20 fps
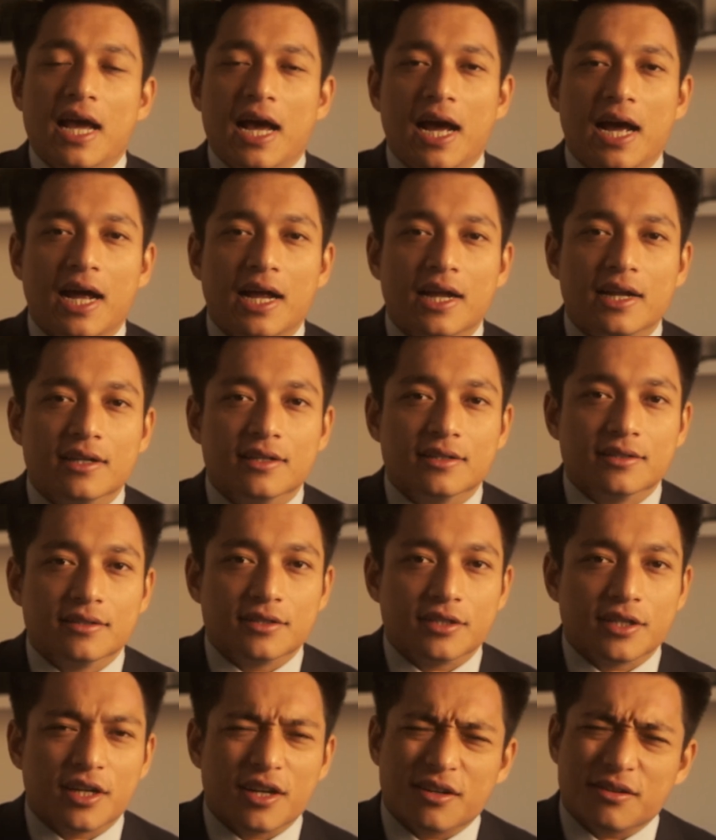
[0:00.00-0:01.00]

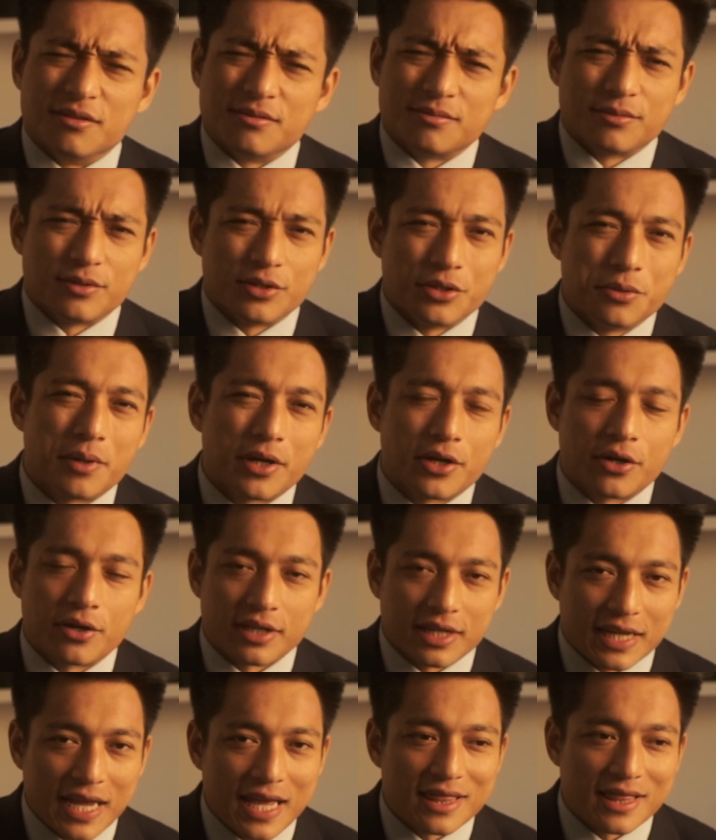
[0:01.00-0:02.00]
and you know, you might
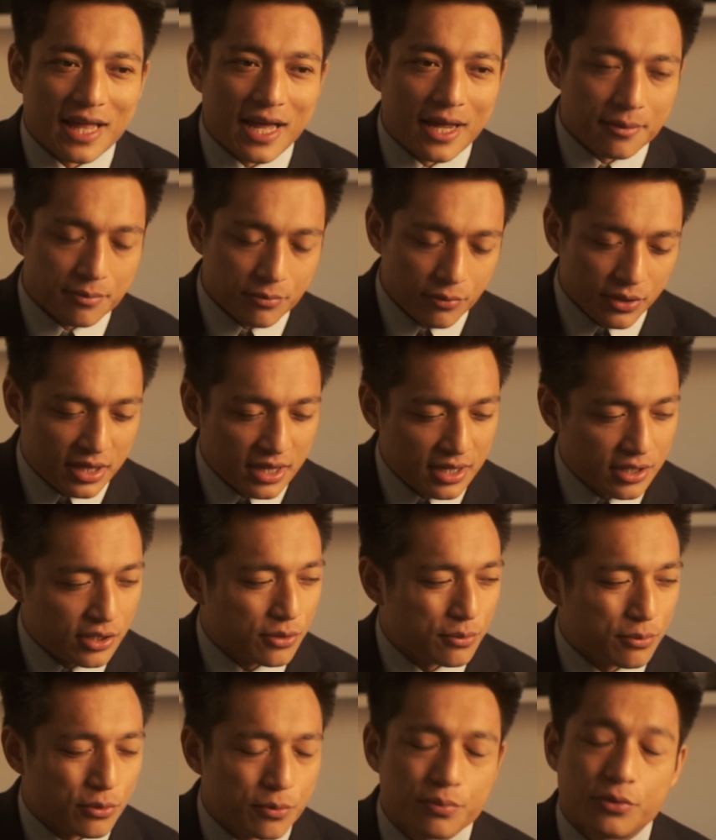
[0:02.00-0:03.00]
not get that with,
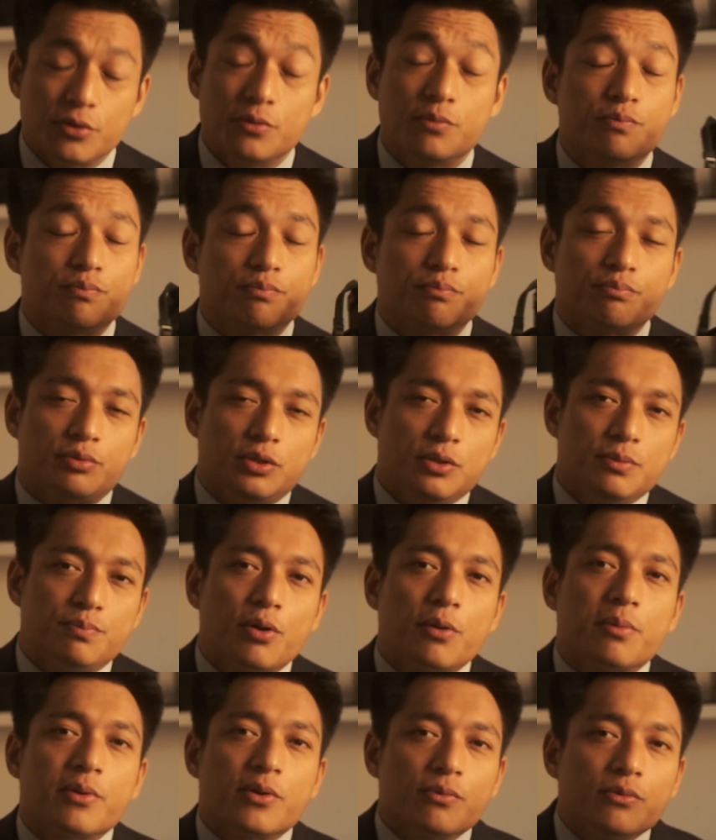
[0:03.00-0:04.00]
you know,
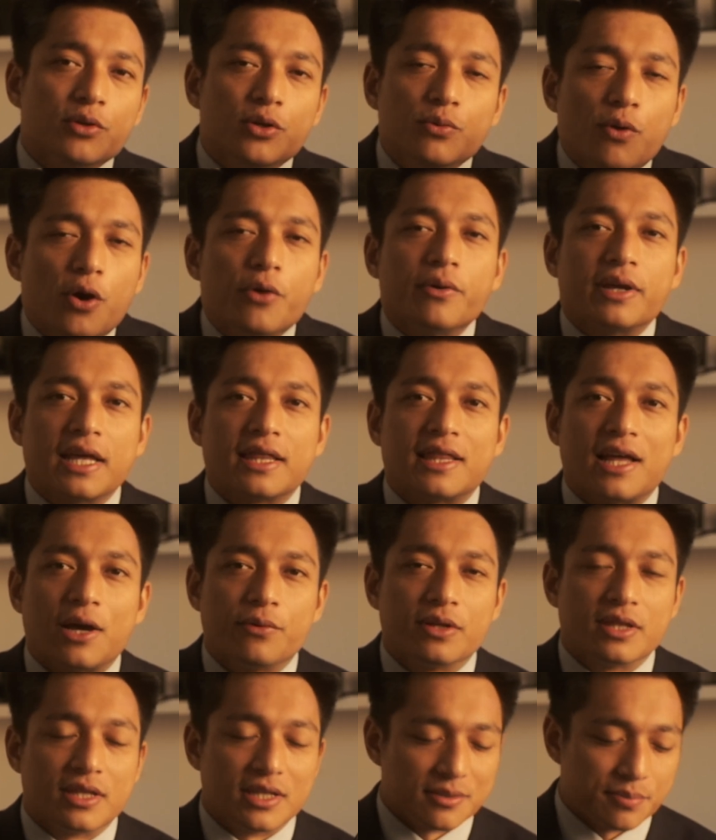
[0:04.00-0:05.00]
you won't get that
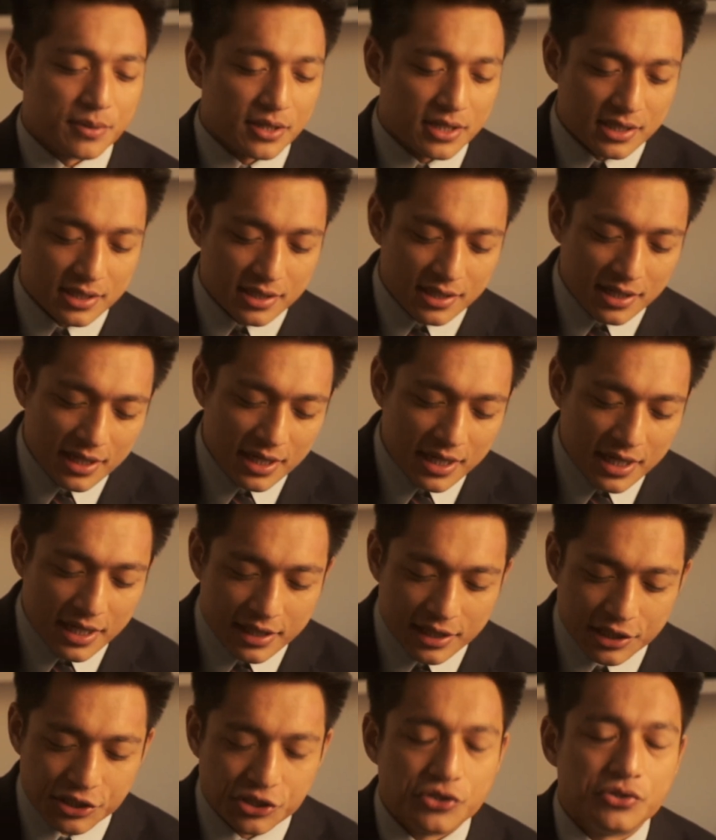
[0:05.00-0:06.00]
with this because
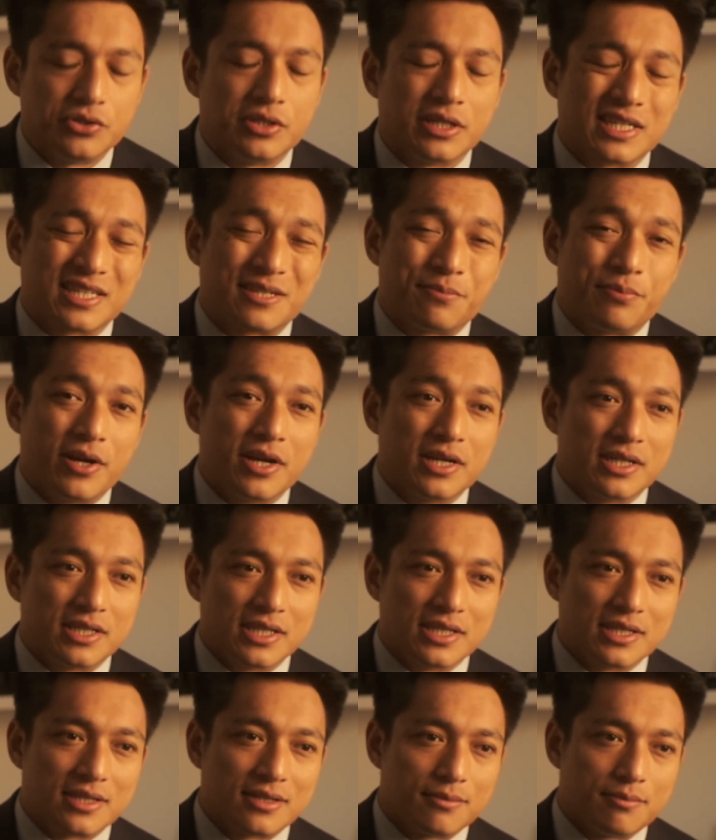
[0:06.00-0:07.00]
the shooting experience
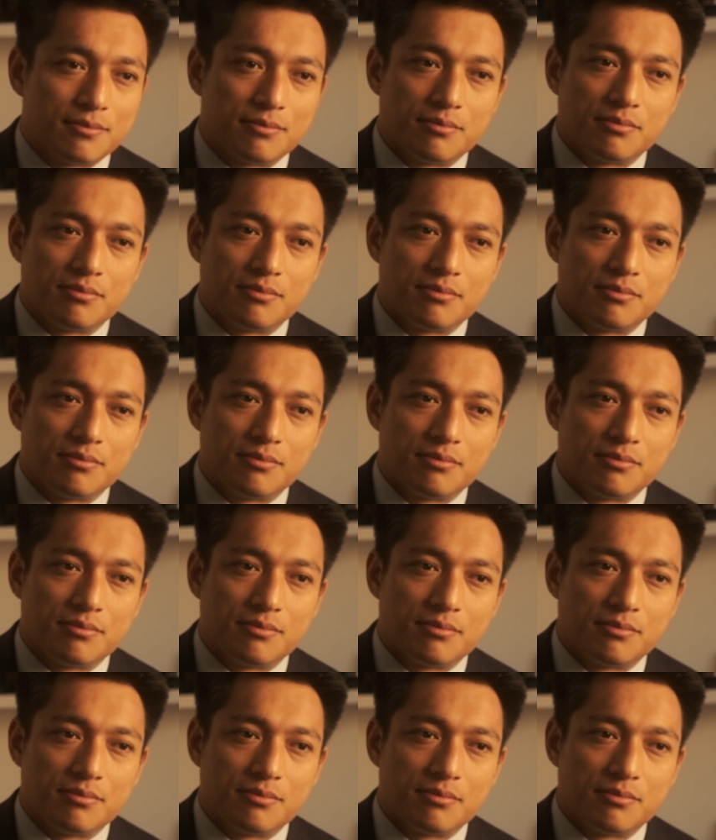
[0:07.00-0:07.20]
is